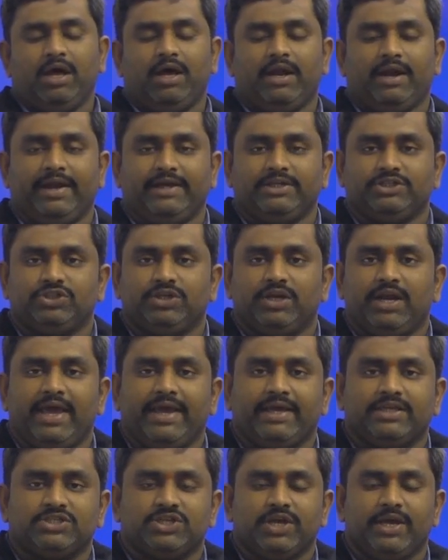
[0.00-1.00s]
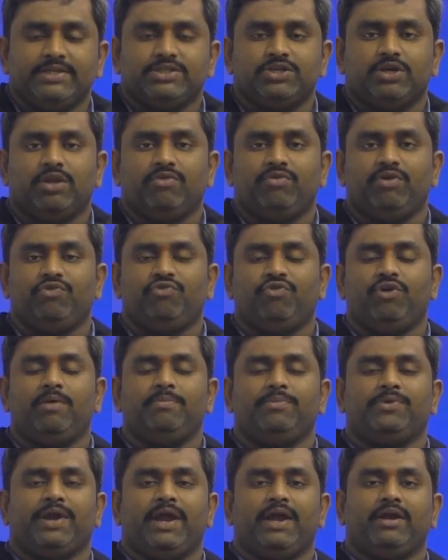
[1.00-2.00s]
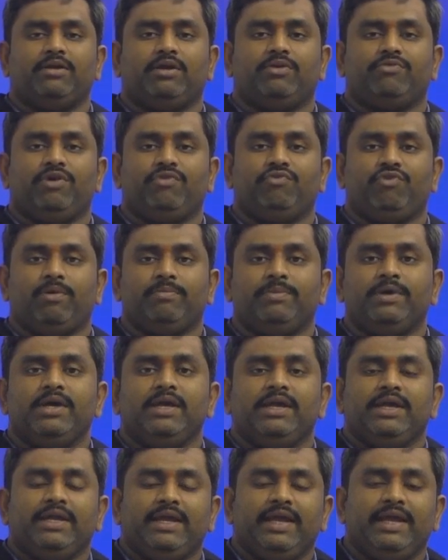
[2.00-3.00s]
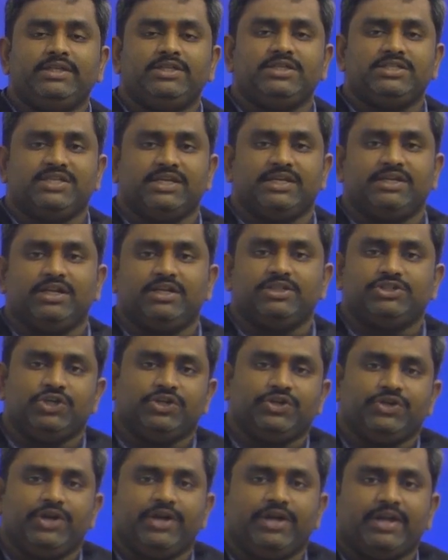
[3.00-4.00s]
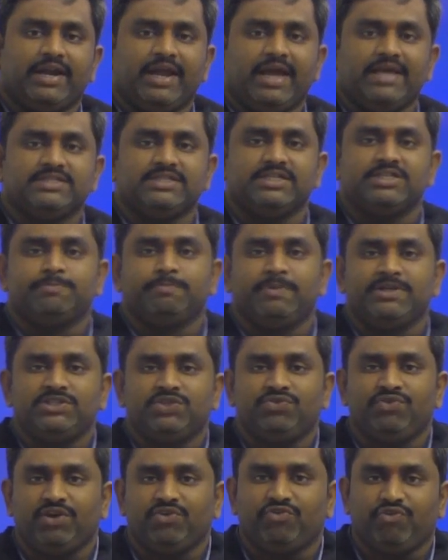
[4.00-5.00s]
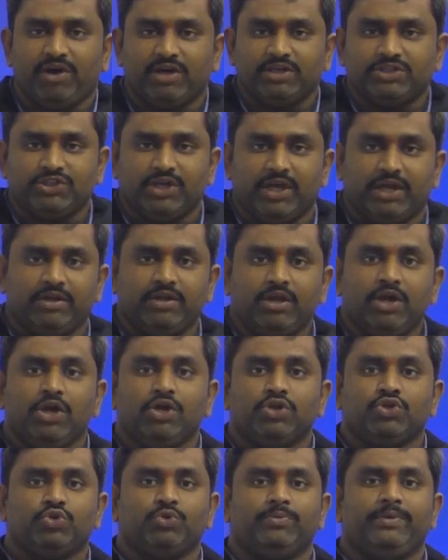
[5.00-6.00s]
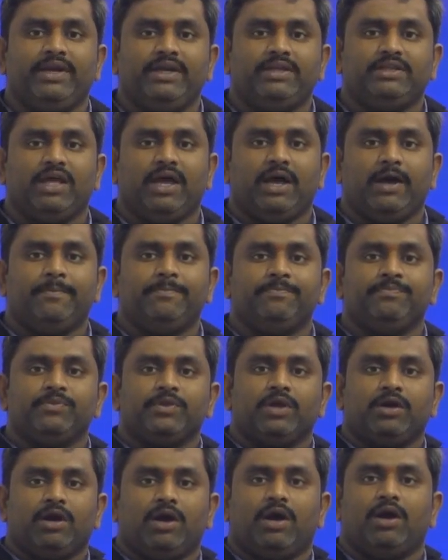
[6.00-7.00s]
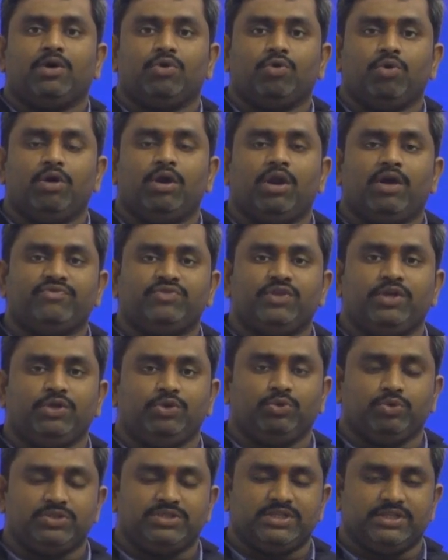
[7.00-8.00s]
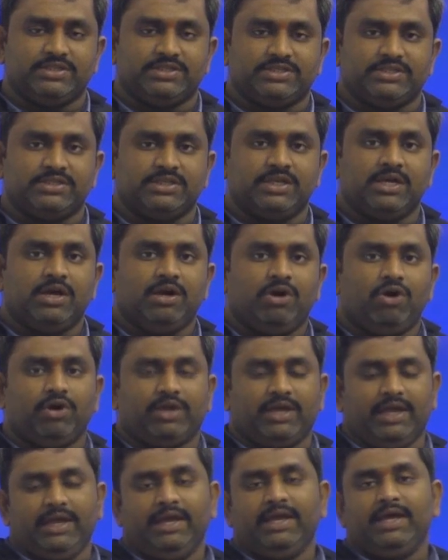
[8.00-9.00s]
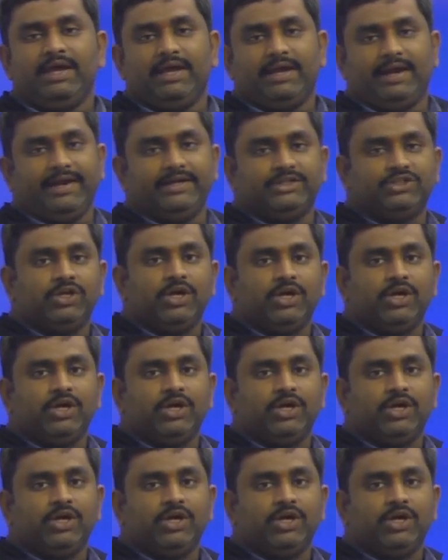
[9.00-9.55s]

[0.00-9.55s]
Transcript: Right, like sinusoidal waveform, triangular waveform. Each signal generator has a specific function to meet the goal of the users. Okay, right.